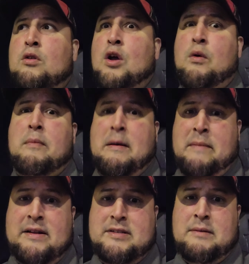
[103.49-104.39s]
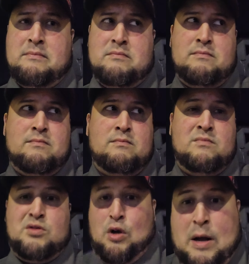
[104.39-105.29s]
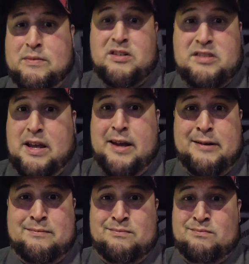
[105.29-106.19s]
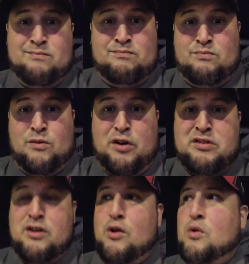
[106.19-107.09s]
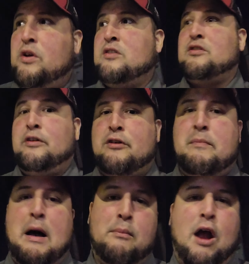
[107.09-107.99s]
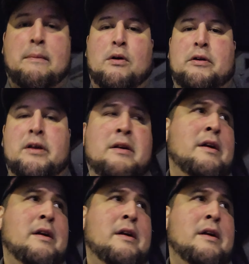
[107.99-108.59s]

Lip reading: know about my team. So I'm just saying, there's no concern about Brock Purdy.